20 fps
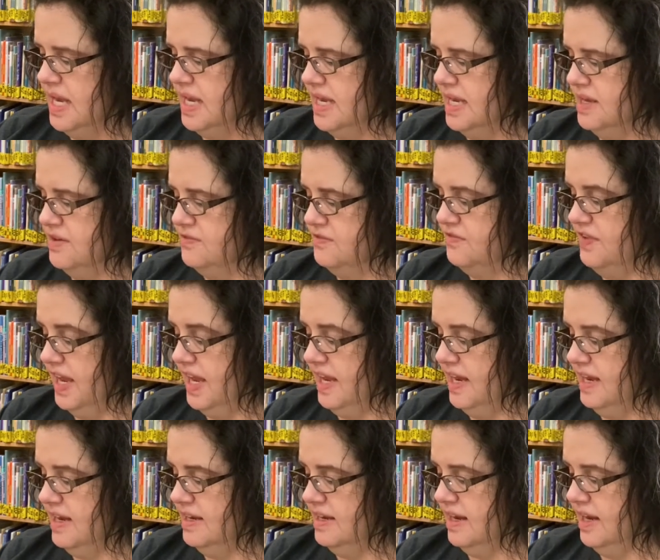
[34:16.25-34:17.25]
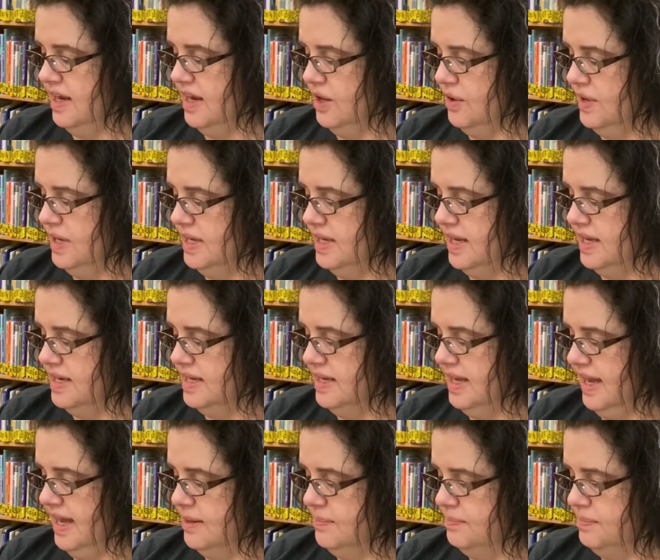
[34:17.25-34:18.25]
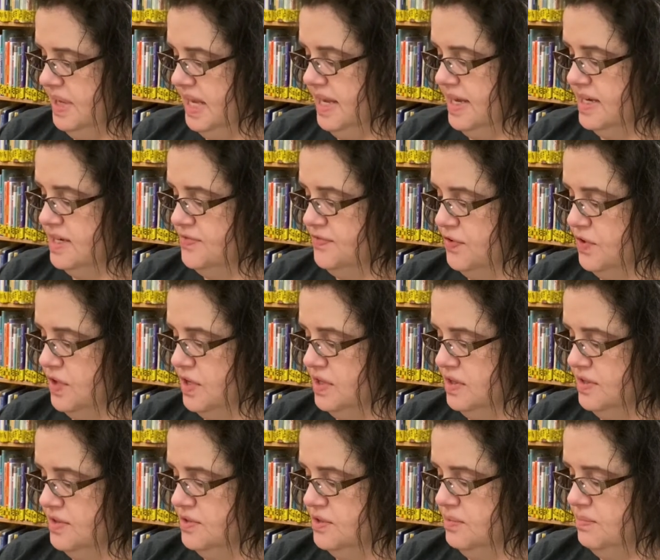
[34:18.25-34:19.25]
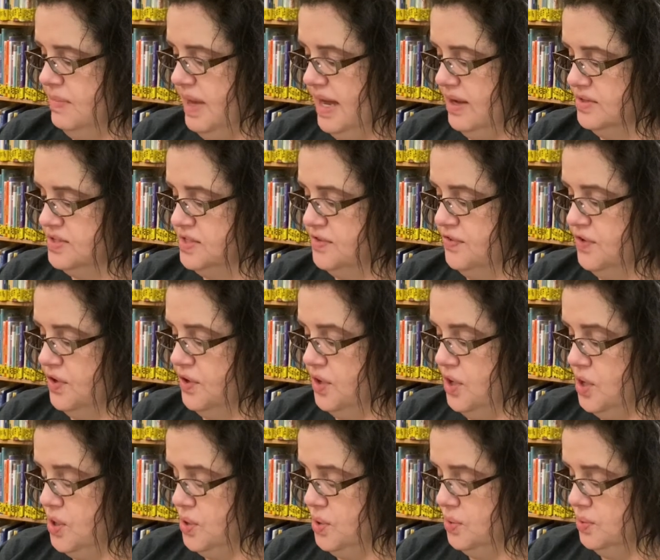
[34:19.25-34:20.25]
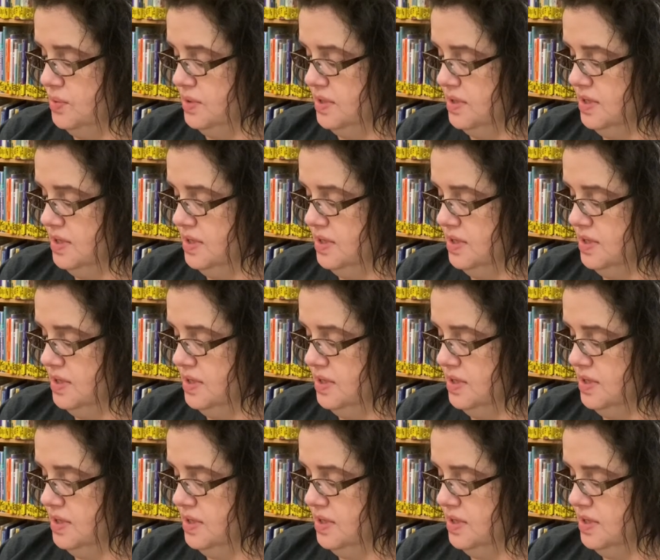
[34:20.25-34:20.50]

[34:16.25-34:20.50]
In vain, Arrietty had begged for a little mouse of her own,